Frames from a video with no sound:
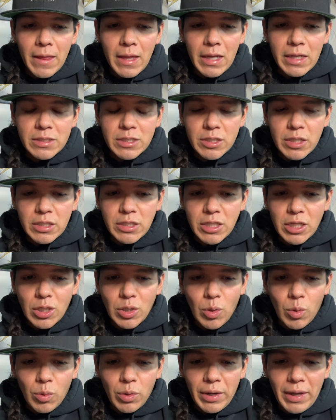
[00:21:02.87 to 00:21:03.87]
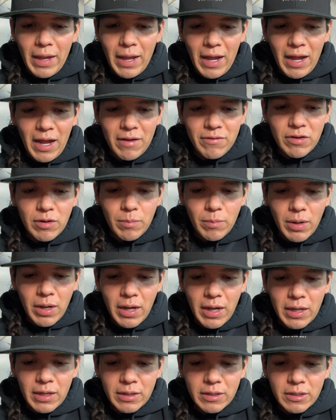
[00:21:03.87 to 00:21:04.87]
it's a goal I have in
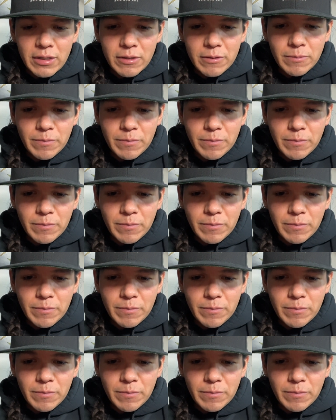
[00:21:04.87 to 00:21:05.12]
mind.